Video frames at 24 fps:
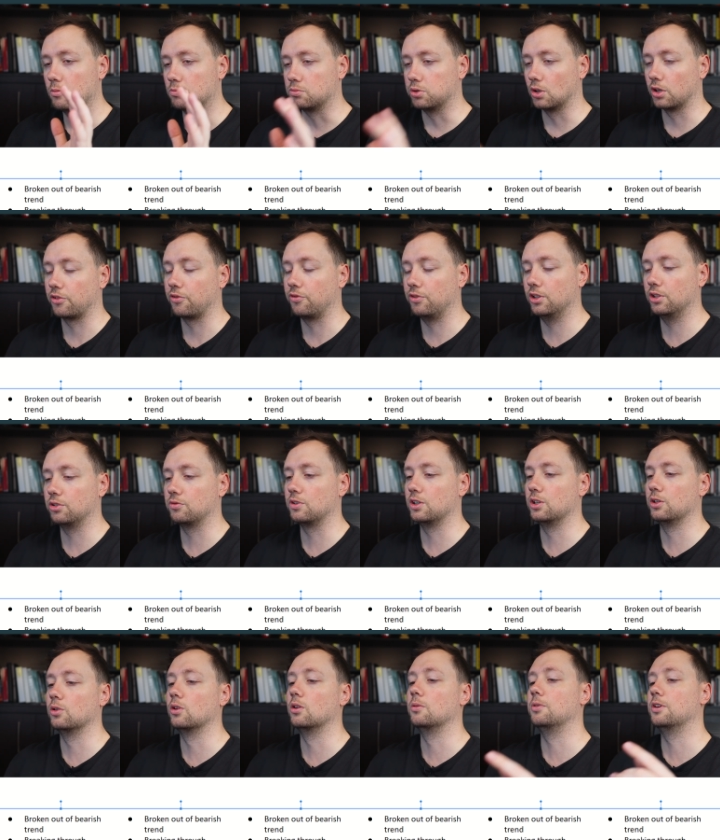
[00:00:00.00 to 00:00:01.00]
Brookfield
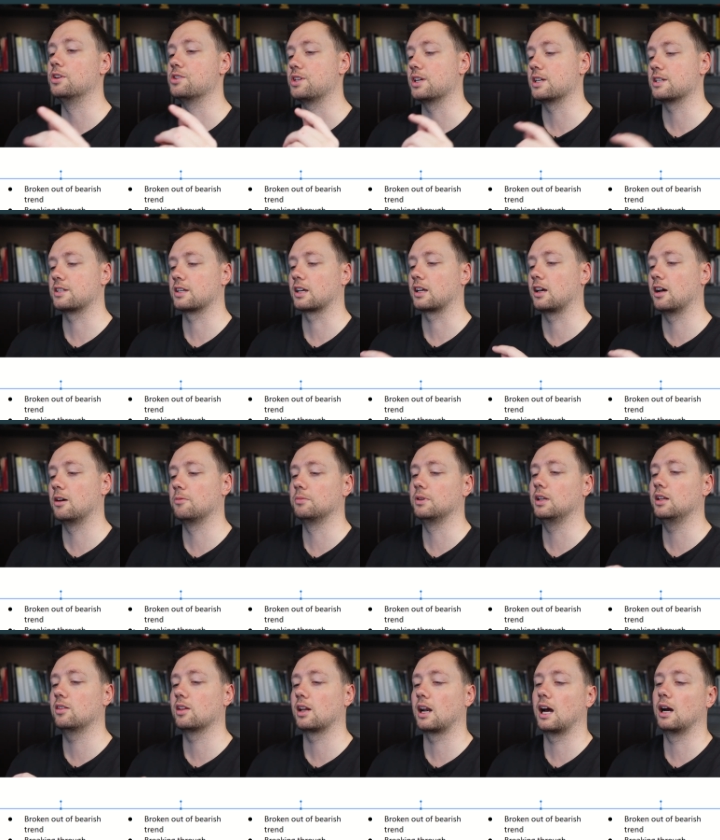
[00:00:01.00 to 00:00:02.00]
Renewables is the
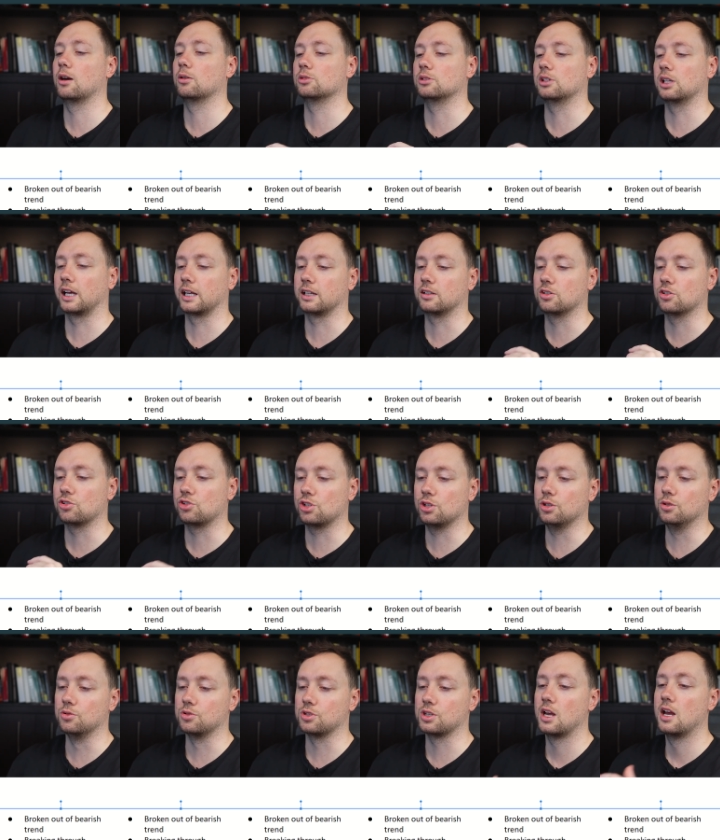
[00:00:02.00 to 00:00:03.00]
company that I would like to
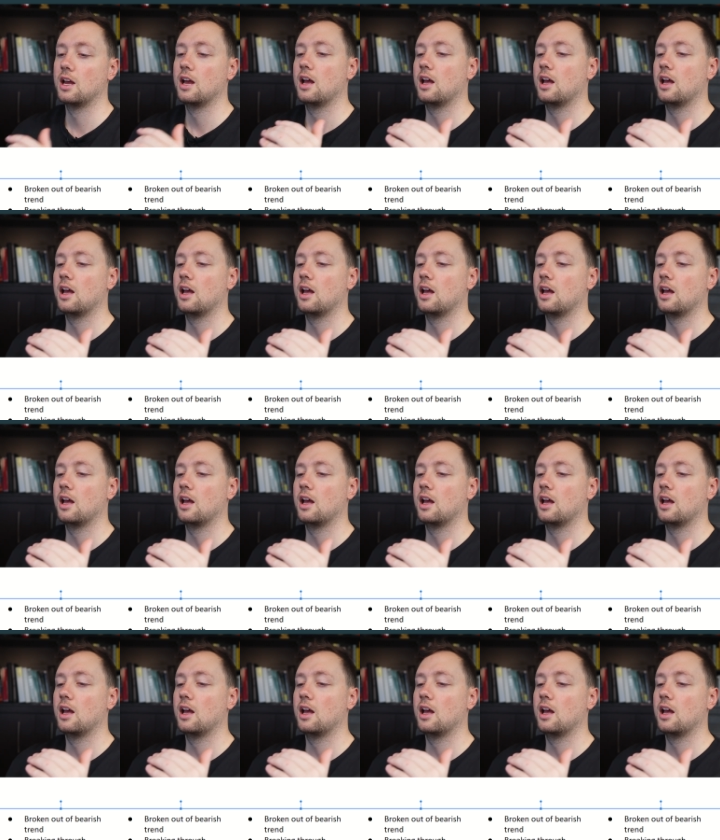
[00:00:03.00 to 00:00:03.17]
choose.